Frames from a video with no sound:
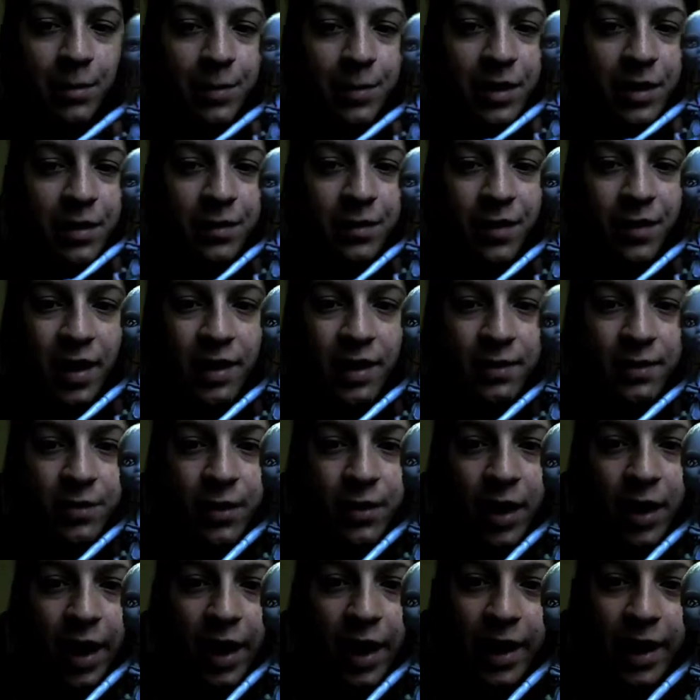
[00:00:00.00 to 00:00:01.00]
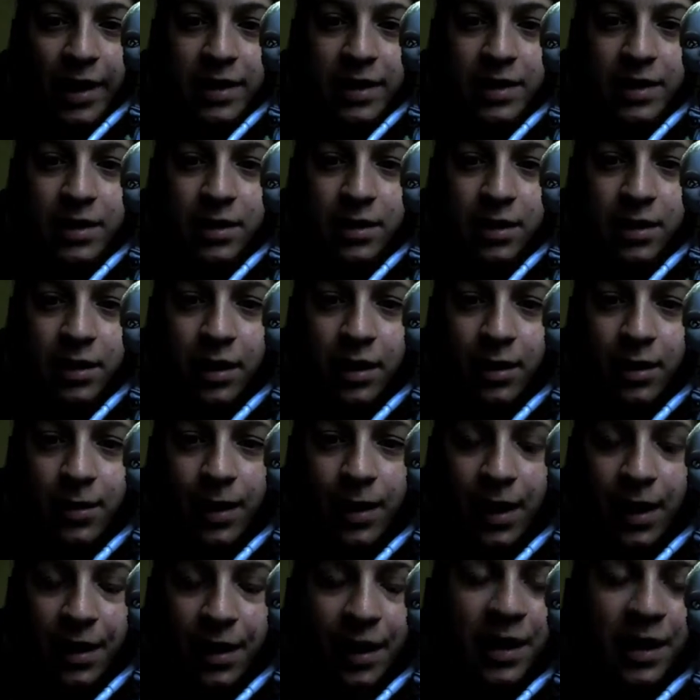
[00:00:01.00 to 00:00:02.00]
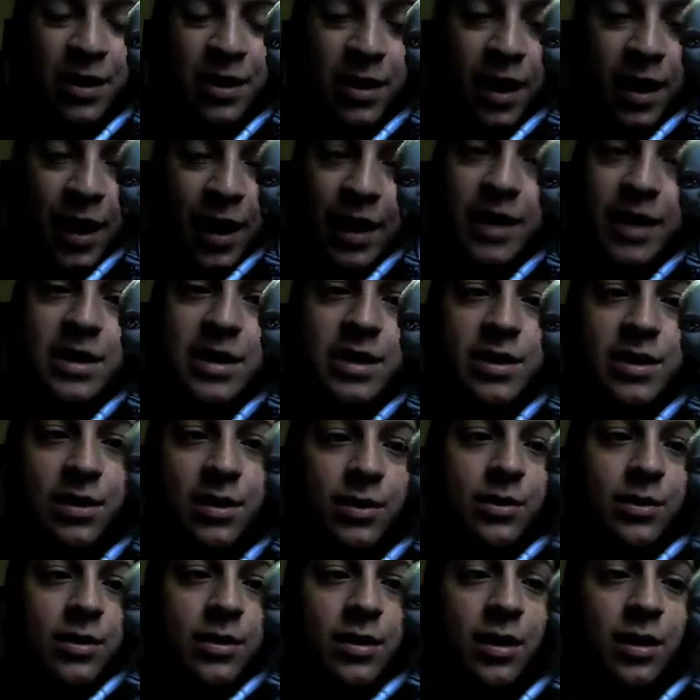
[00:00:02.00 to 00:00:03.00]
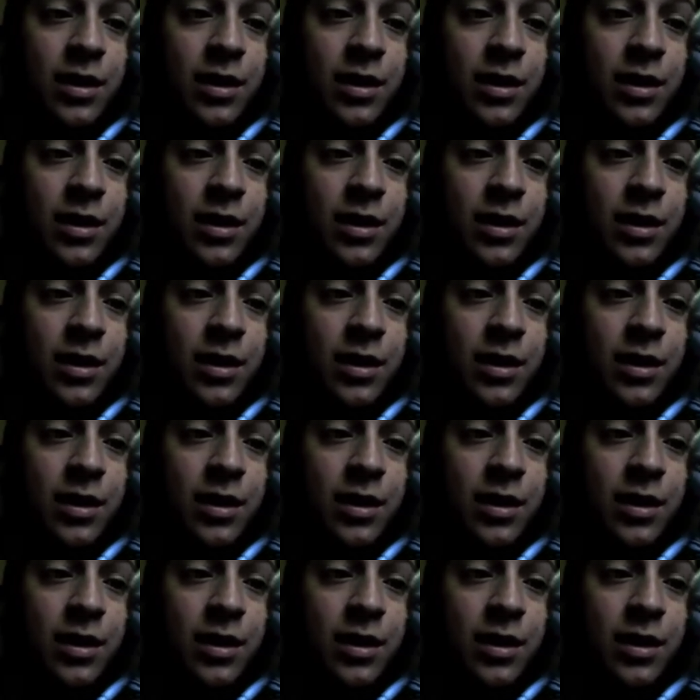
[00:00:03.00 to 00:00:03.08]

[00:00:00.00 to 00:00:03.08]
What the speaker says: a big fan of her eyes. I really like her eyes, so...